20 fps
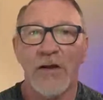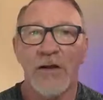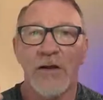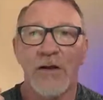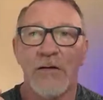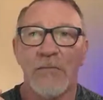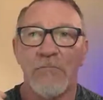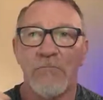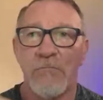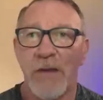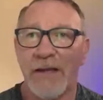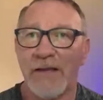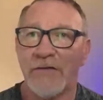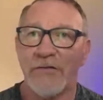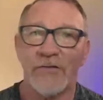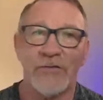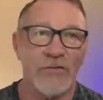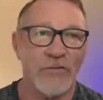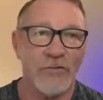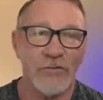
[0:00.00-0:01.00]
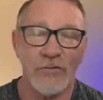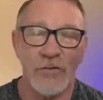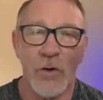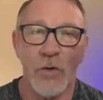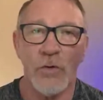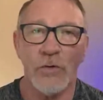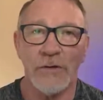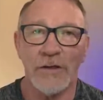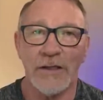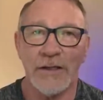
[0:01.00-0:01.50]
based
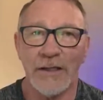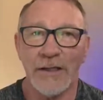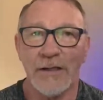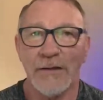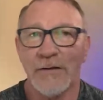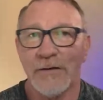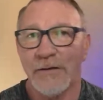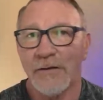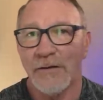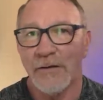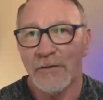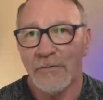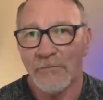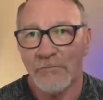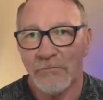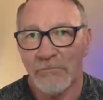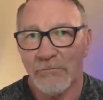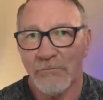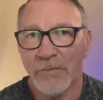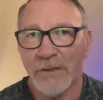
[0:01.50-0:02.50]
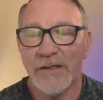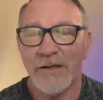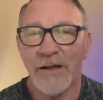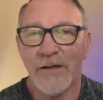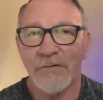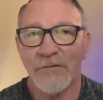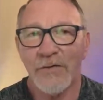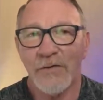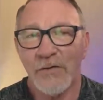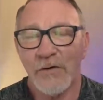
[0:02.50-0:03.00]
solely because of
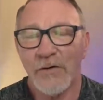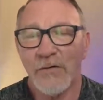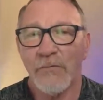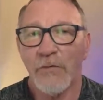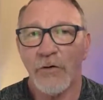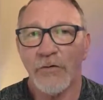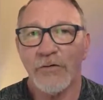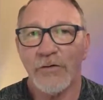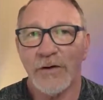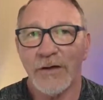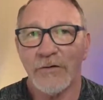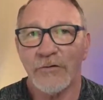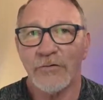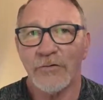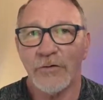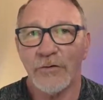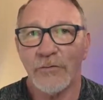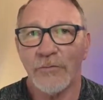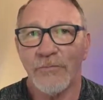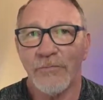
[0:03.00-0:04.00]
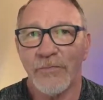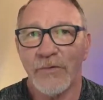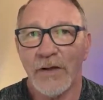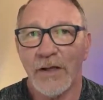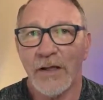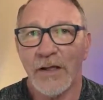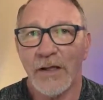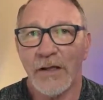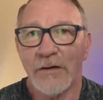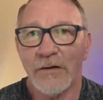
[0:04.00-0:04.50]
the diversity issue.
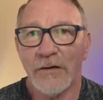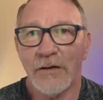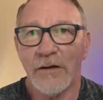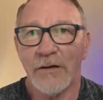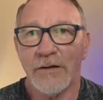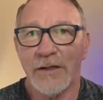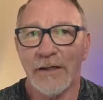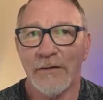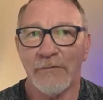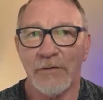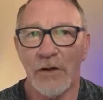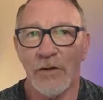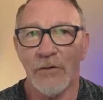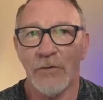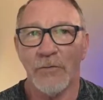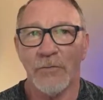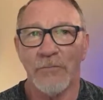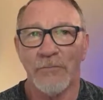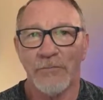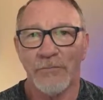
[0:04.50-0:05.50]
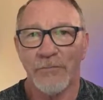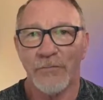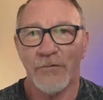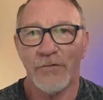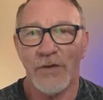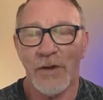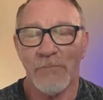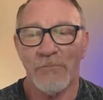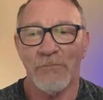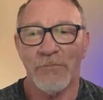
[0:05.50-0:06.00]
And even though
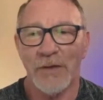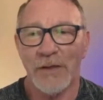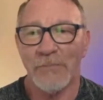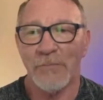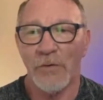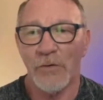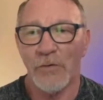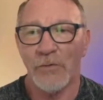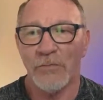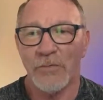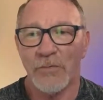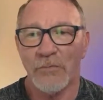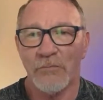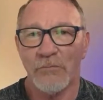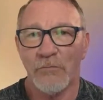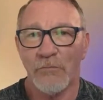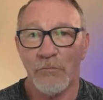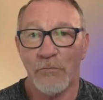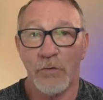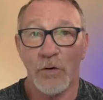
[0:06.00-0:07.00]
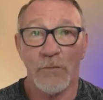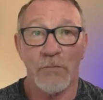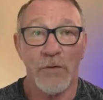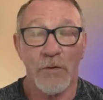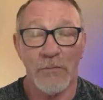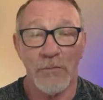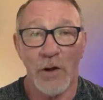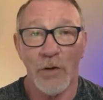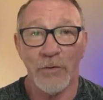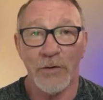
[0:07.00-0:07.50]
some people were
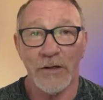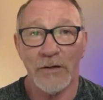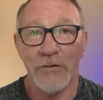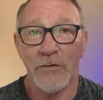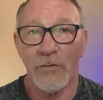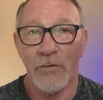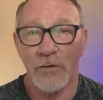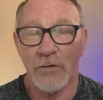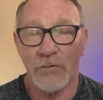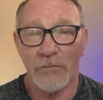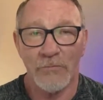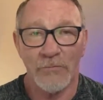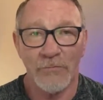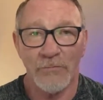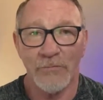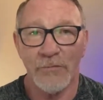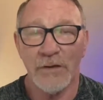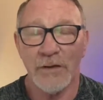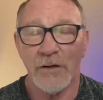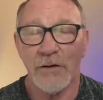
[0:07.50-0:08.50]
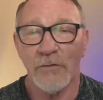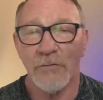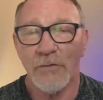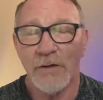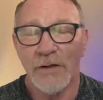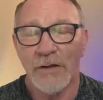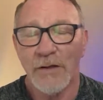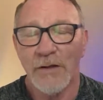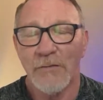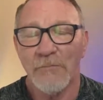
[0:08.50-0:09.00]
promoted, or,
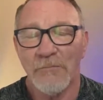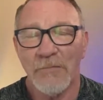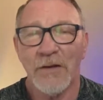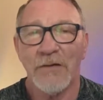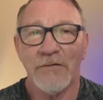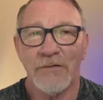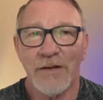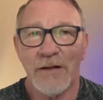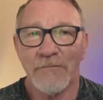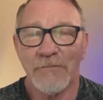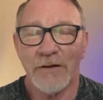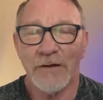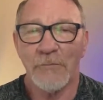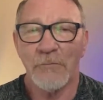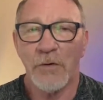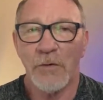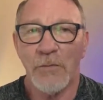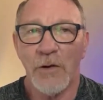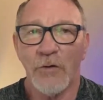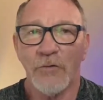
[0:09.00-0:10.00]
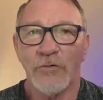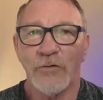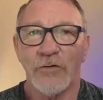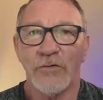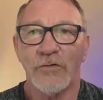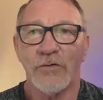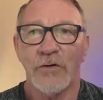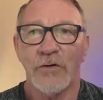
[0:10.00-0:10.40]
definitely in promotions,